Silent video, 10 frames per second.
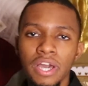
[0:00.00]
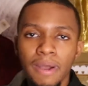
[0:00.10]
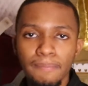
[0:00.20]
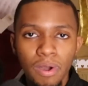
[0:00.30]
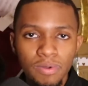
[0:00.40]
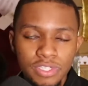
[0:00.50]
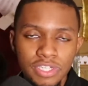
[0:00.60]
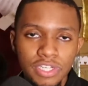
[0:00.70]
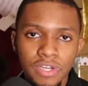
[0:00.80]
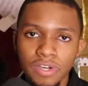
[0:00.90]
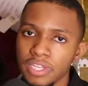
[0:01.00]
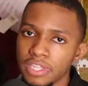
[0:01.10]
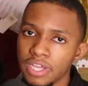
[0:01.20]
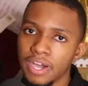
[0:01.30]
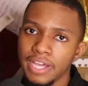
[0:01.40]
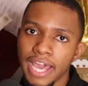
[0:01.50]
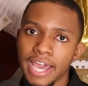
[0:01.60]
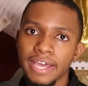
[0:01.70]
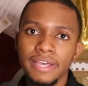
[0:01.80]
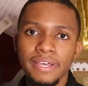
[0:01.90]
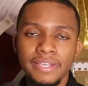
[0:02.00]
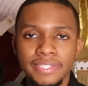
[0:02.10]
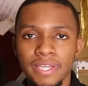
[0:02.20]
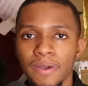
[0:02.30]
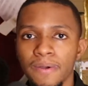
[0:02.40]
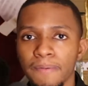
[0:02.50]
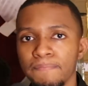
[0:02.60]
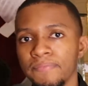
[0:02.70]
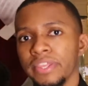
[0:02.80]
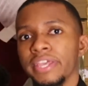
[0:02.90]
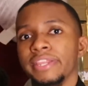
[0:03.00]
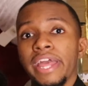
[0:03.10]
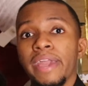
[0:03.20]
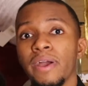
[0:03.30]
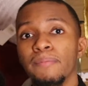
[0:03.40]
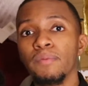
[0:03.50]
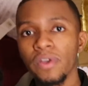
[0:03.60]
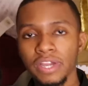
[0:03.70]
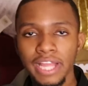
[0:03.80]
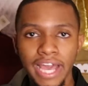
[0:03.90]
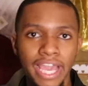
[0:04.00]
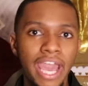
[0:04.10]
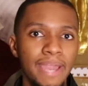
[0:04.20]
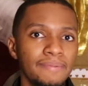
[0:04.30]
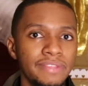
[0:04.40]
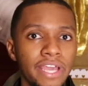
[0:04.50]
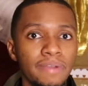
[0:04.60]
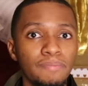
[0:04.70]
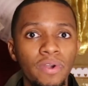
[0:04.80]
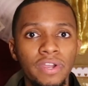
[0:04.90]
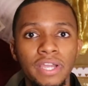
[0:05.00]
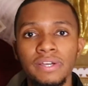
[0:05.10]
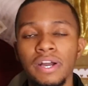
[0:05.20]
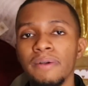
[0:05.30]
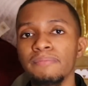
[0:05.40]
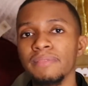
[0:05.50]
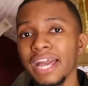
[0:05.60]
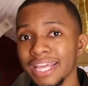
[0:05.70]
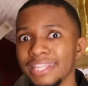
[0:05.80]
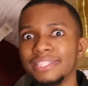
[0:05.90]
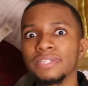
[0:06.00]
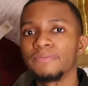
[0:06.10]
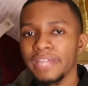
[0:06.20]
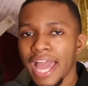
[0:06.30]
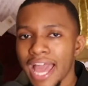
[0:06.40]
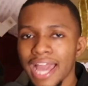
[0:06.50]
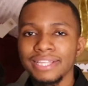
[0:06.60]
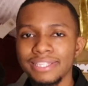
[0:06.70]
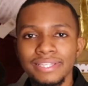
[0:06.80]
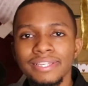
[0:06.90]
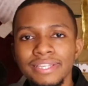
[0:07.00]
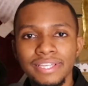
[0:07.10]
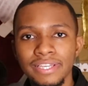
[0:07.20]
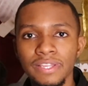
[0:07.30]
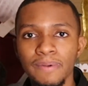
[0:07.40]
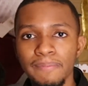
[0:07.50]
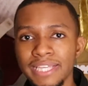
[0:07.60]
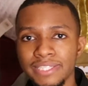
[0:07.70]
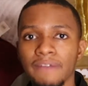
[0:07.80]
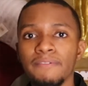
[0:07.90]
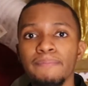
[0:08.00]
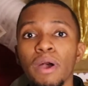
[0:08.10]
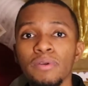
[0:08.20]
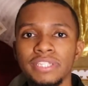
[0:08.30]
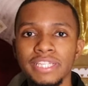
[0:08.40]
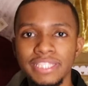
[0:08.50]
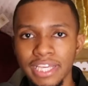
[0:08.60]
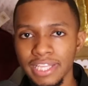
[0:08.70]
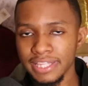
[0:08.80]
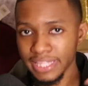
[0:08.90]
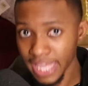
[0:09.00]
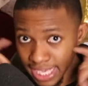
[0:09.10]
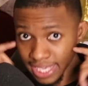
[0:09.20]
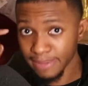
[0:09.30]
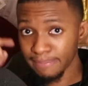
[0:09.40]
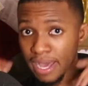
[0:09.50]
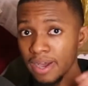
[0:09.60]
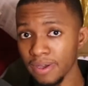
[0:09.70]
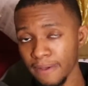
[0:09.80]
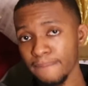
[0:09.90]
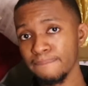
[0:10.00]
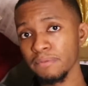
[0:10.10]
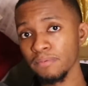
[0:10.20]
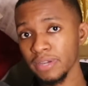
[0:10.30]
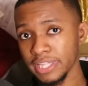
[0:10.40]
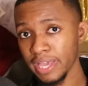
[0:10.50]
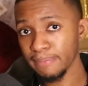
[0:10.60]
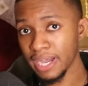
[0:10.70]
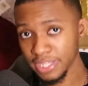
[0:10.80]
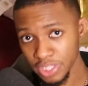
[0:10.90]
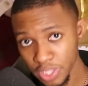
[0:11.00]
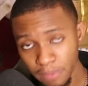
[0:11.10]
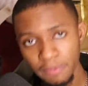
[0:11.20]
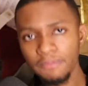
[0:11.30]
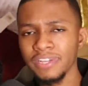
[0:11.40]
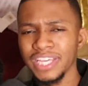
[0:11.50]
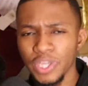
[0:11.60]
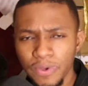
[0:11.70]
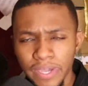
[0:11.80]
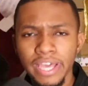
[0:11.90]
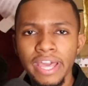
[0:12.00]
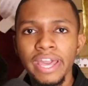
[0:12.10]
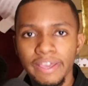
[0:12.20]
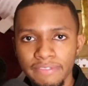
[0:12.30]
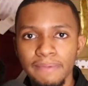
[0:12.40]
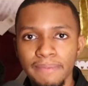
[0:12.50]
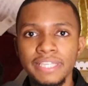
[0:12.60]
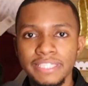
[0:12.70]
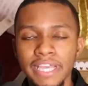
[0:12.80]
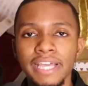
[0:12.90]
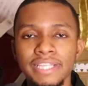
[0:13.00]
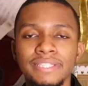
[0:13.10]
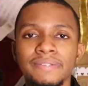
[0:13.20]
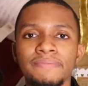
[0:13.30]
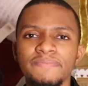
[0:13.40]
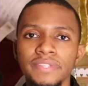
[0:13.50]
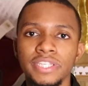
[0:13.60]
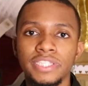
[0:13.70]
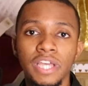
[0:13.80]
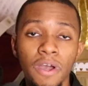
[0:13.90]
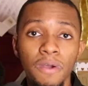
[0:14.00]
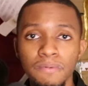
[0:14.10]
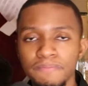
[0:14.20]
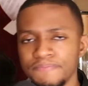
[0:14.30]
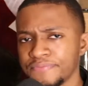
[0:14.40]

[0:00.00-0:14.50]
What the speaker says: emotional and all that. So they are more like likely to react, you know, based off emotion instead of thinking about what they about to do before they do it, if that makes sense. So